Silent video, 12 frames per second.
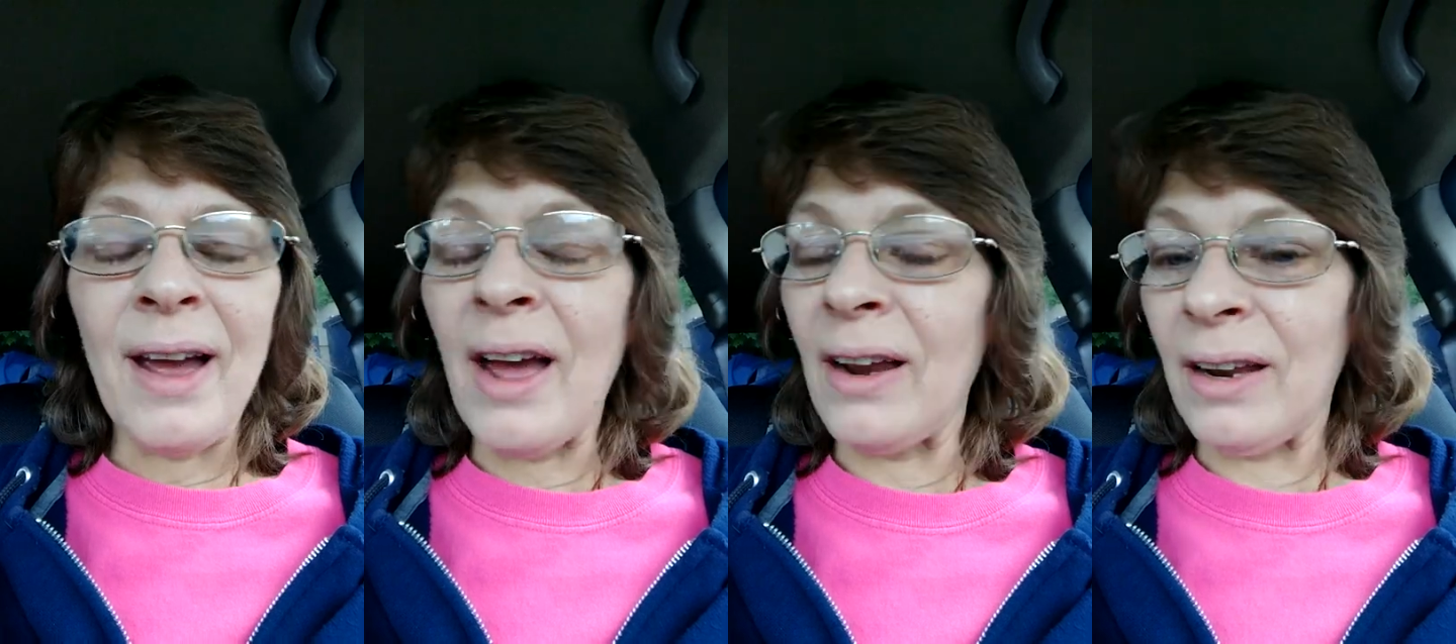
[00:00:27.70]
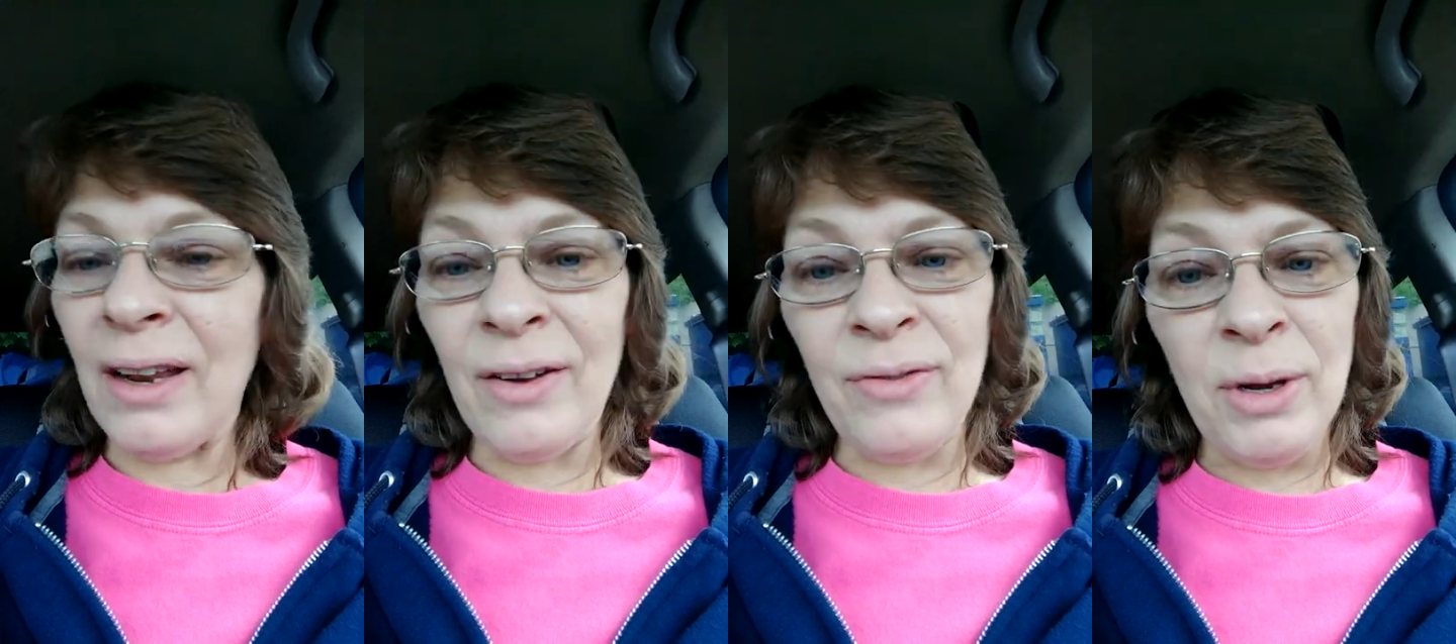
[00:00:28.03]
I
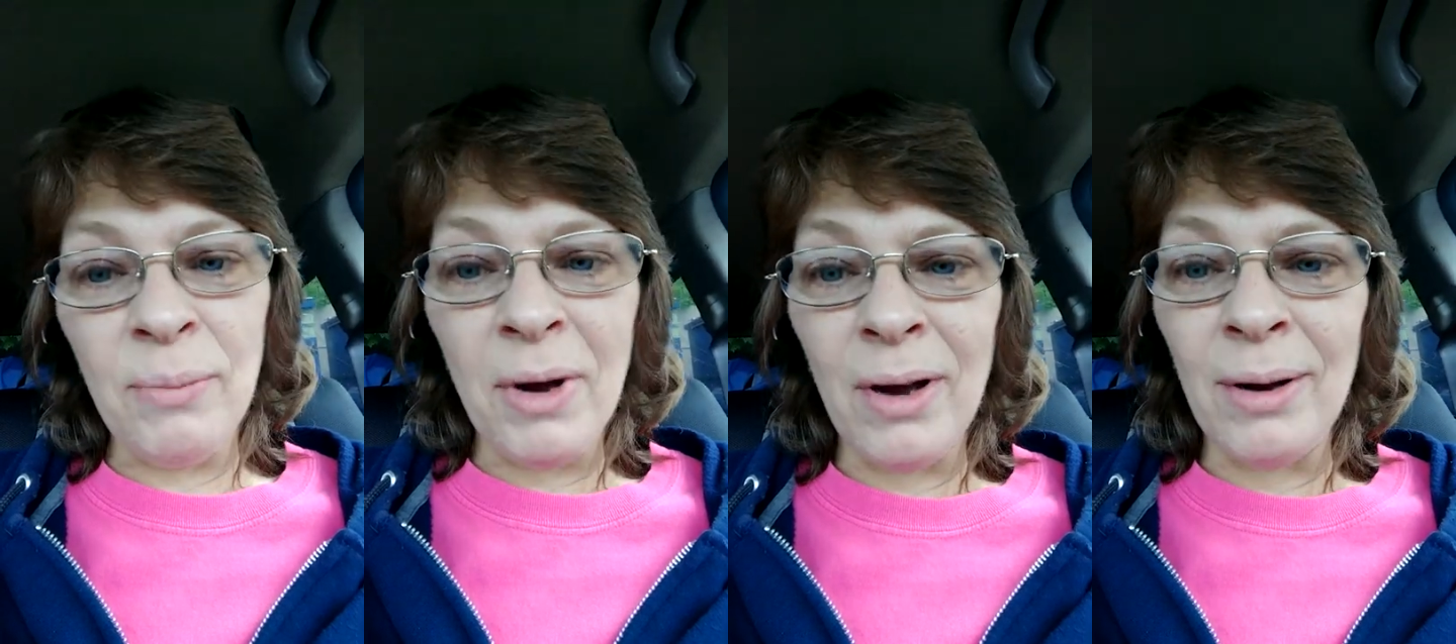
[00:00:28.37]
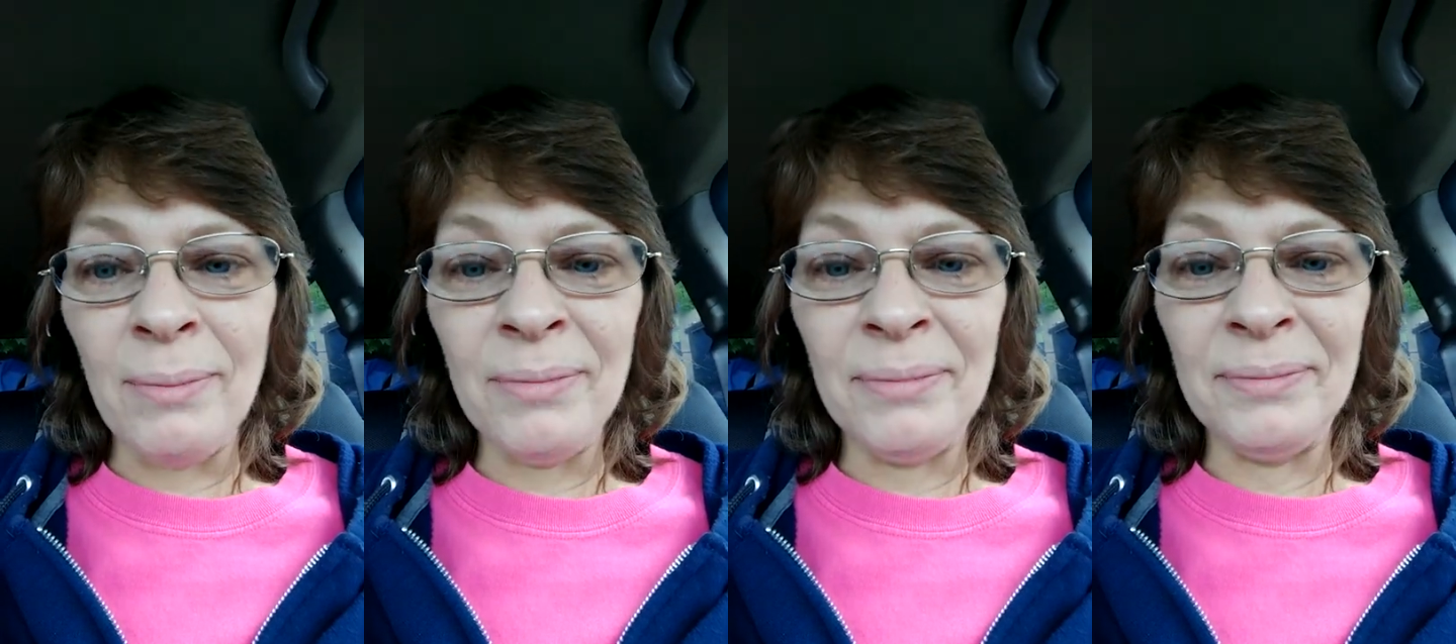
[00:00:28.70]
love you,
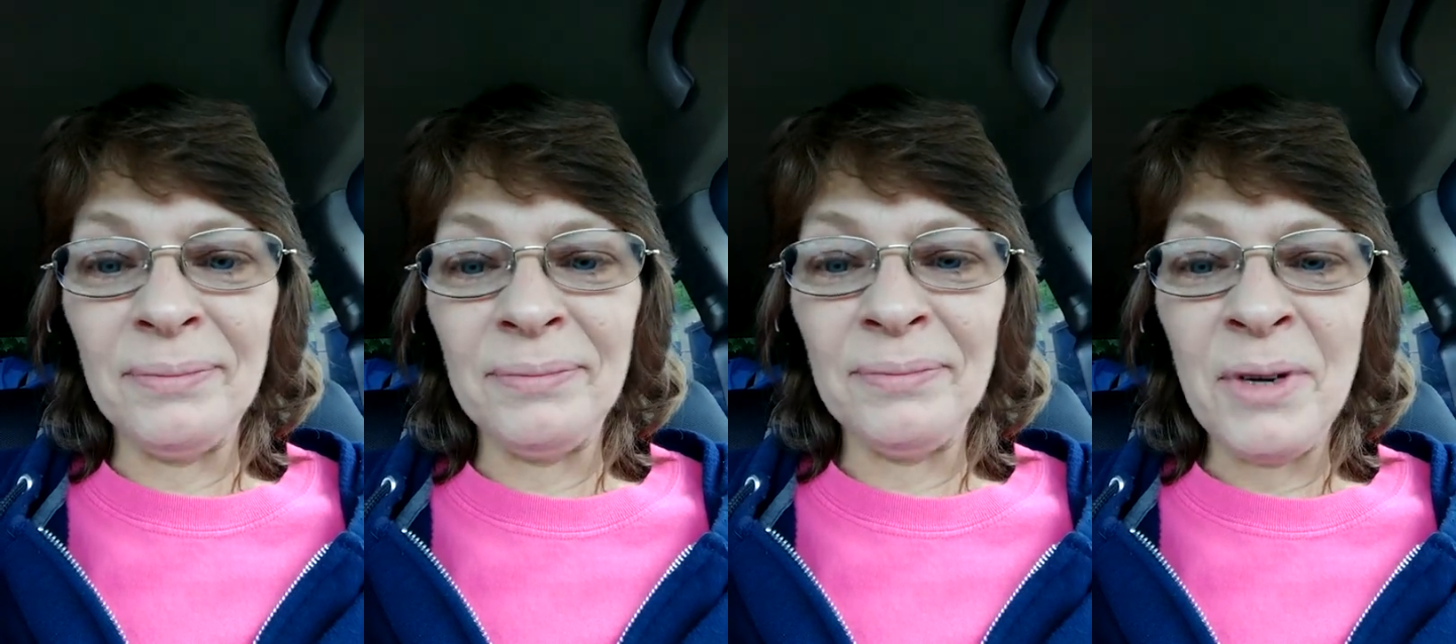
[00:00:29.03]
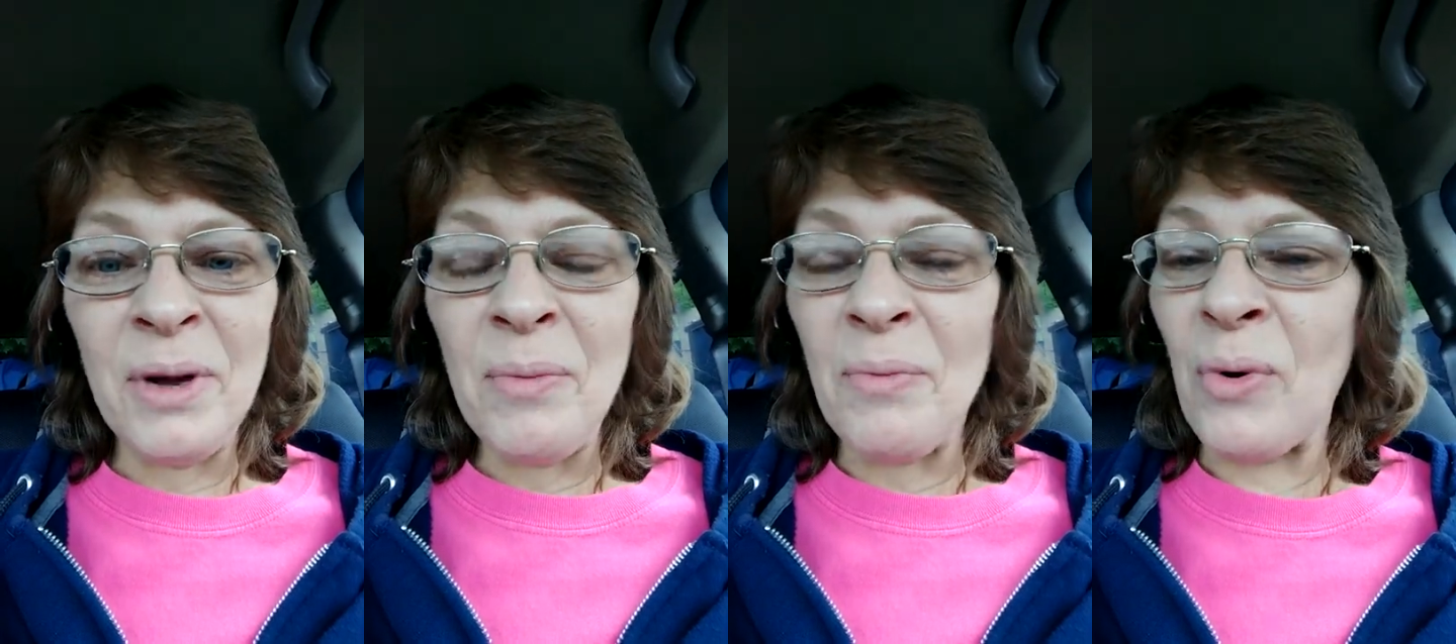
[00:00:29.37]
Mom
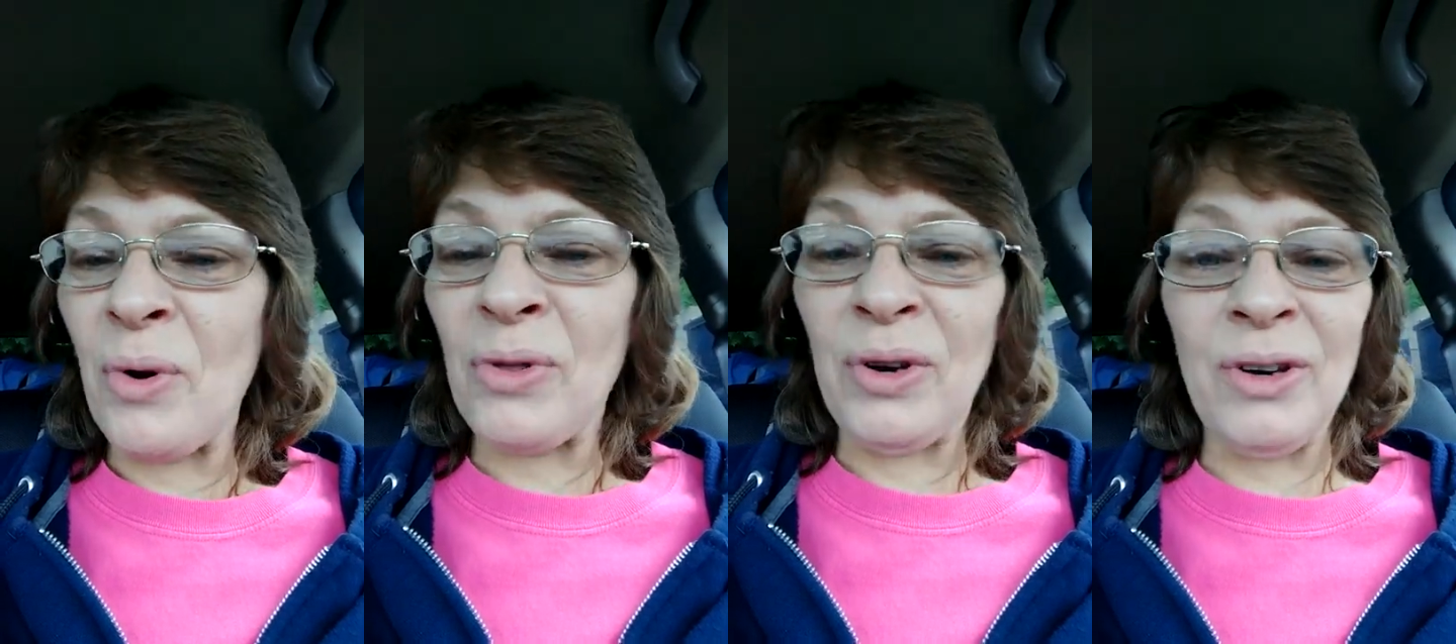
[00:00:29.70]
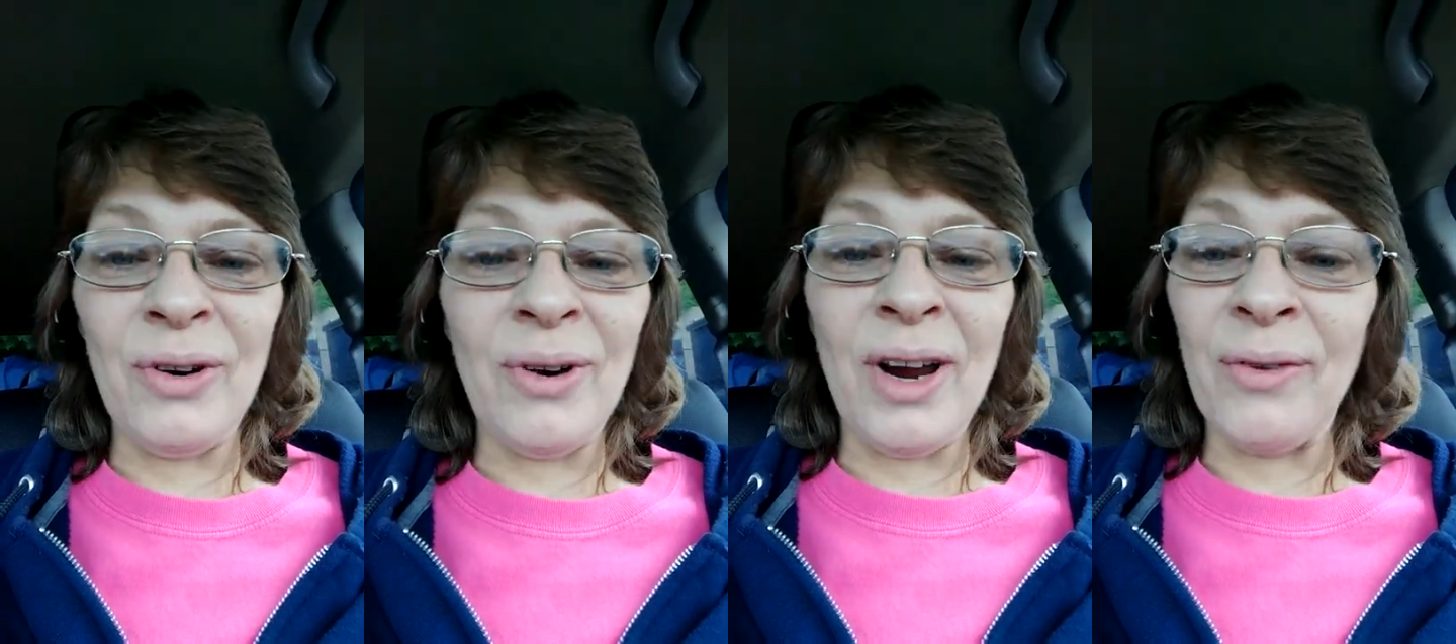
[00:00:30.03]
more than
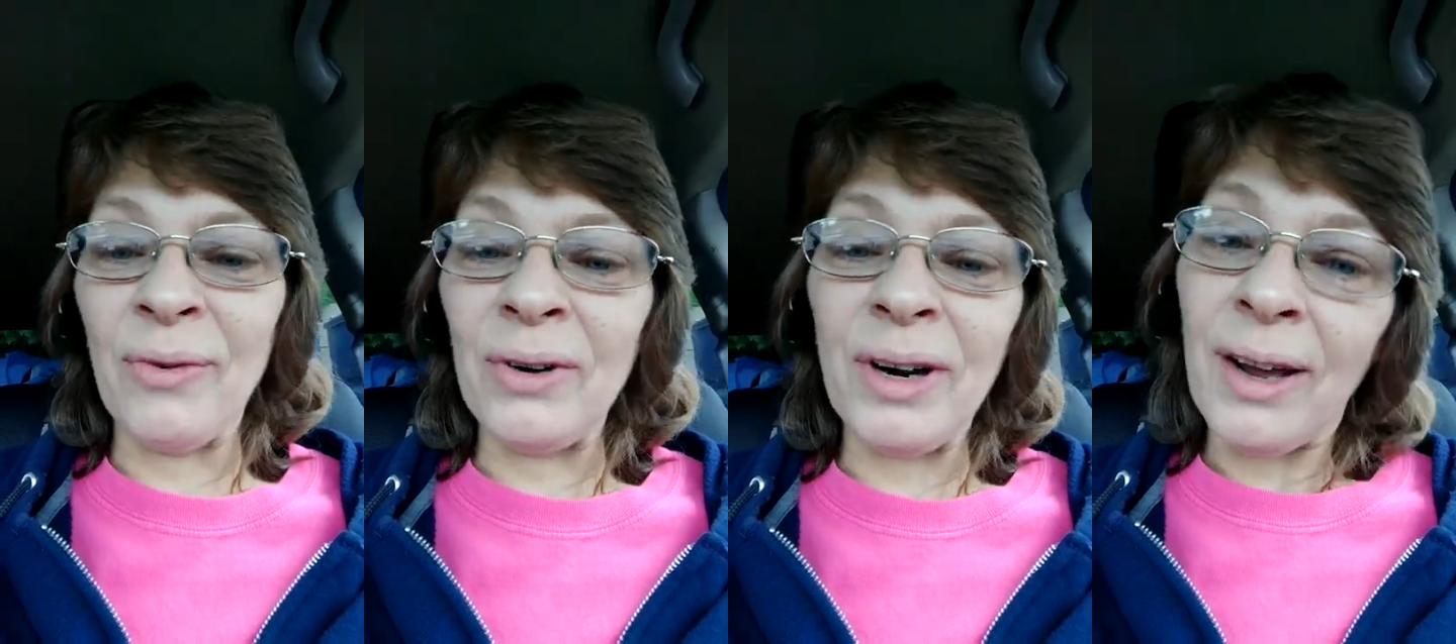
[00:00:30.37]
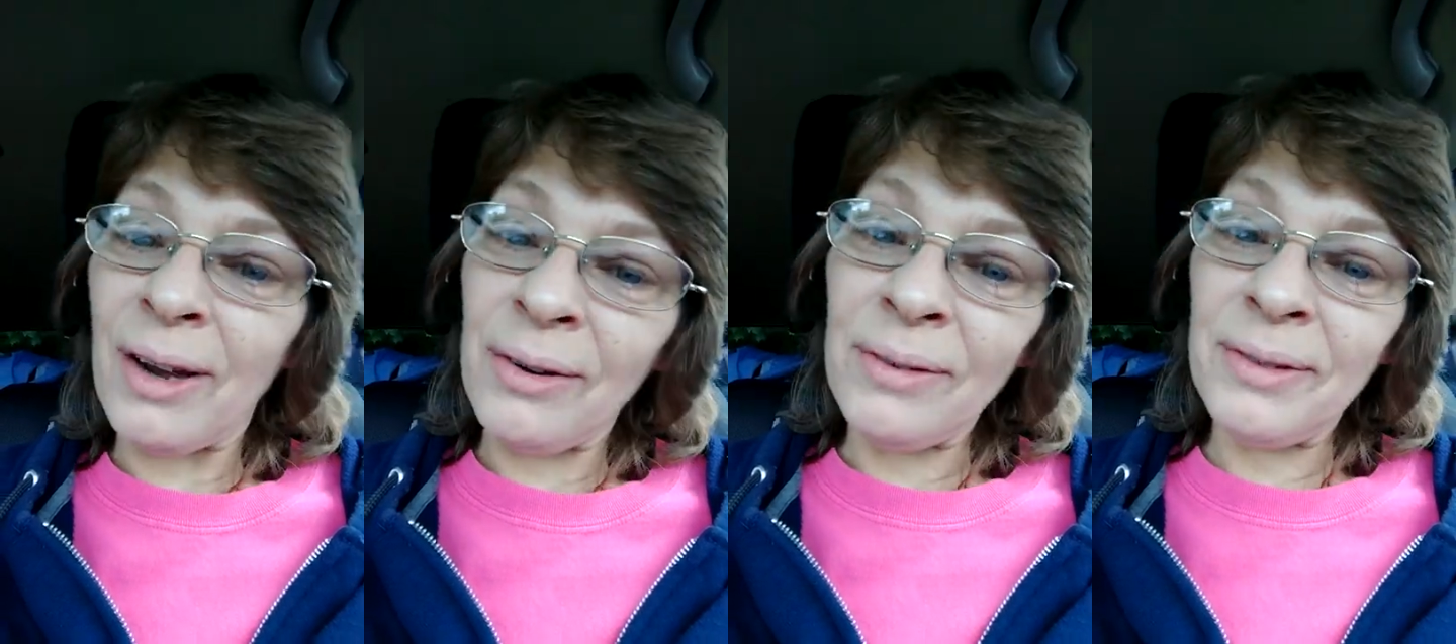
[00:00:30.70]
you'll ever
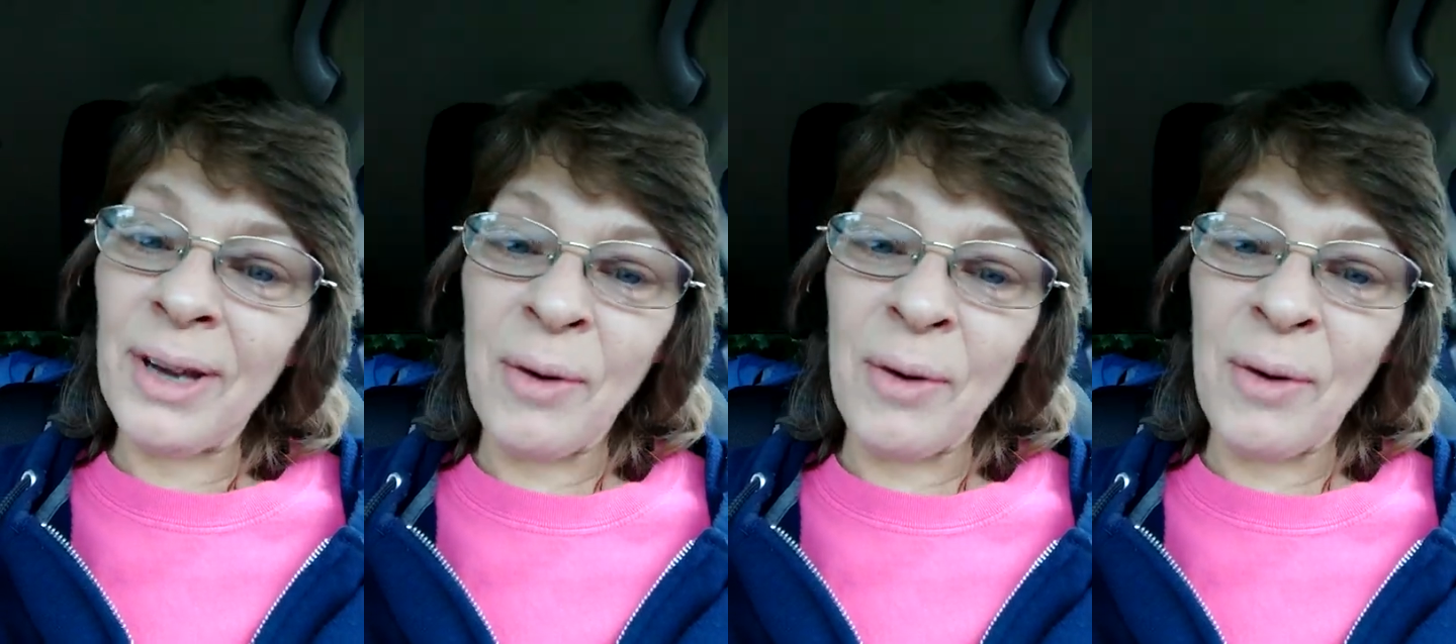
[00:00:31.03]
know